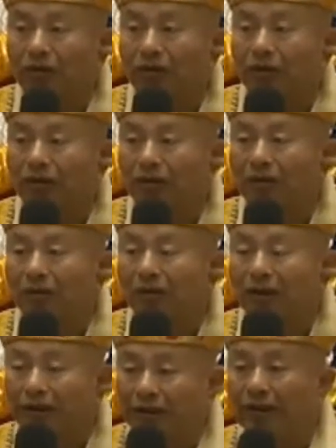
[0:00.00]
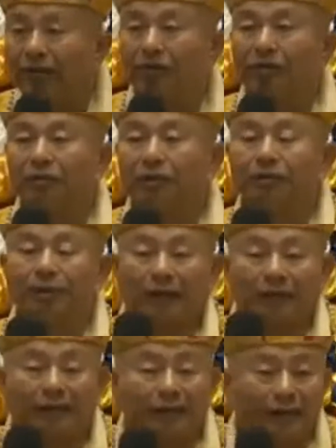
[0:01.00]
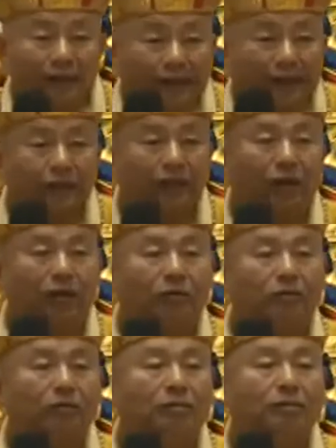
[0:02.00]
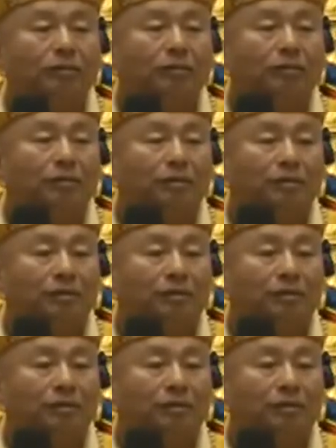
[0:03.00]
Or when your ears hear something,